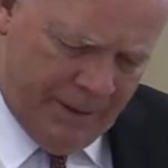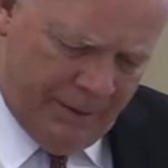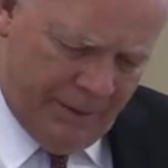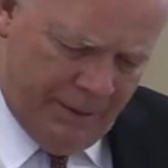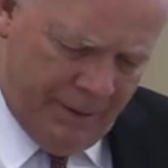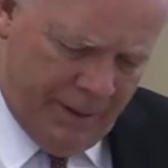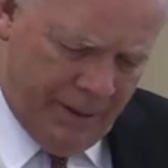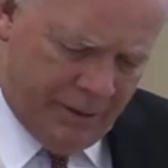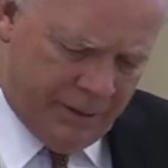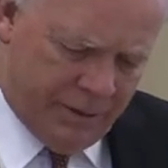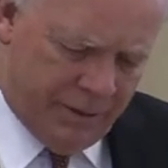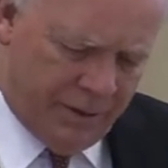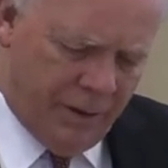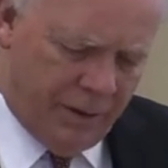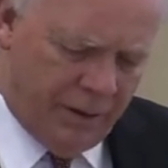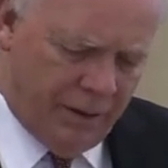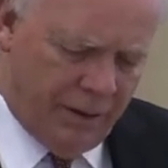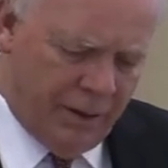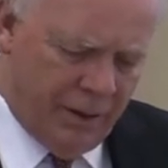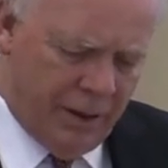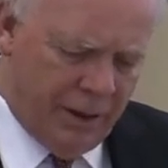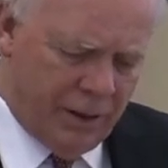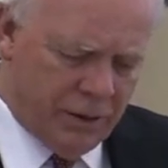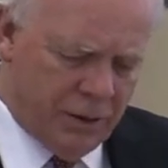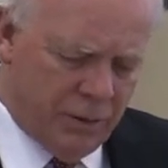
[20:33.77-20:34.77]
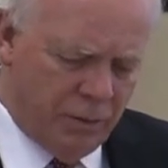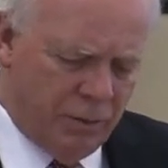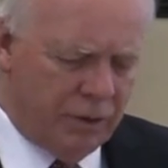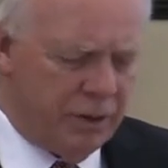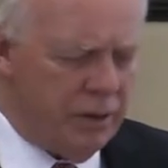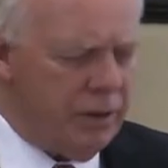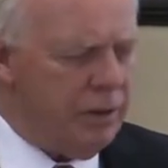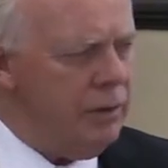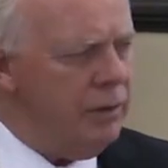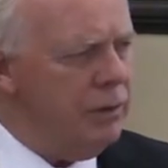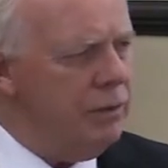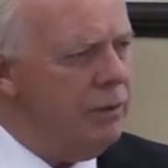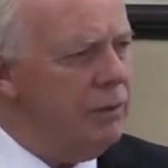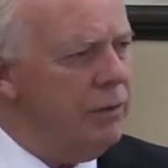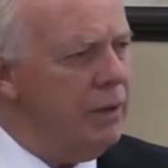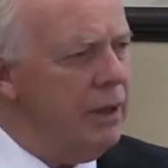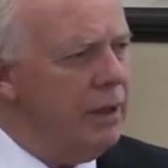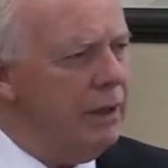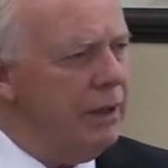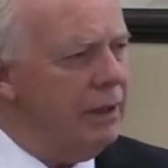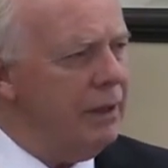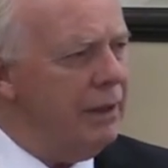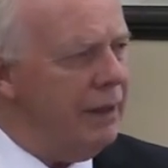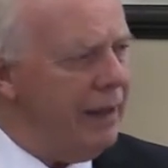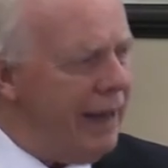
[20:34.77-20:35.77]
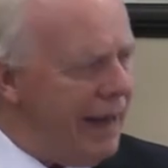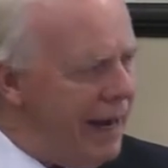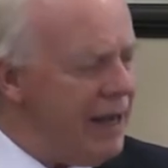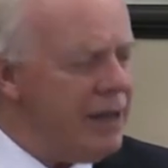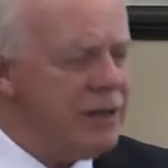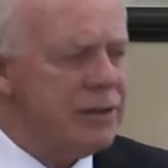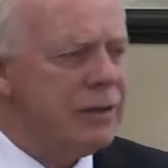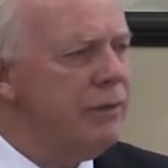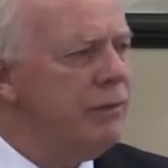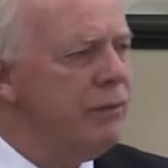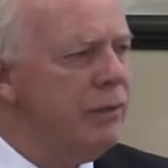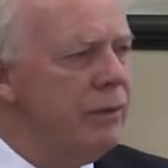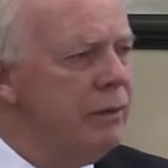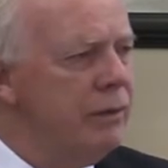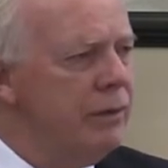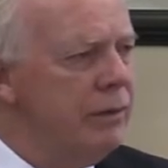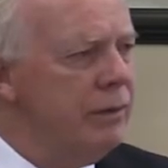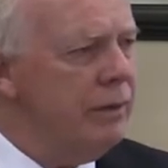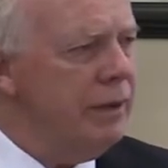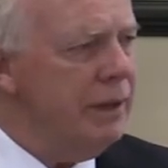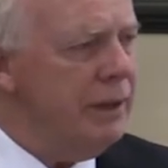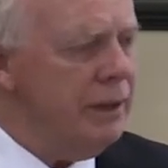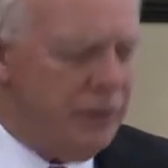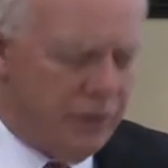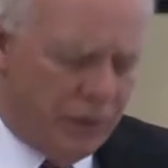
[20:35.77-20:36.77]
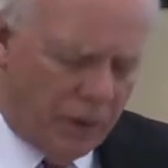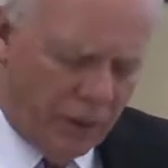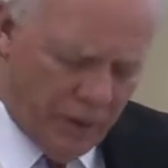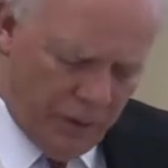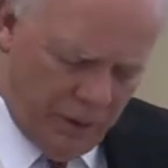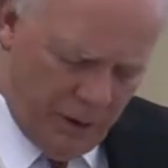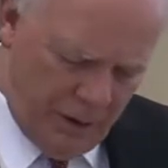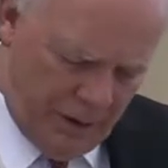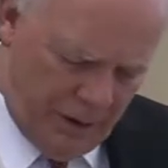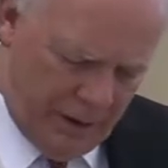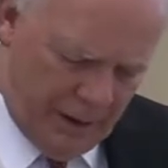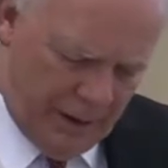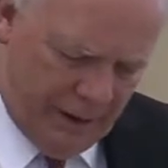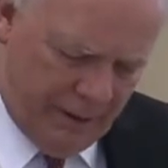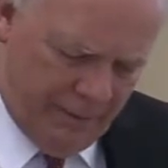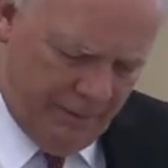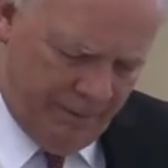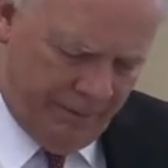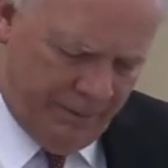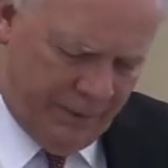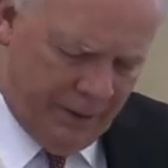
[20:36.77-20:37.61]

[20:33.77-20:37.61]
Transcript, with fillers: It's the things we do that last for eternity.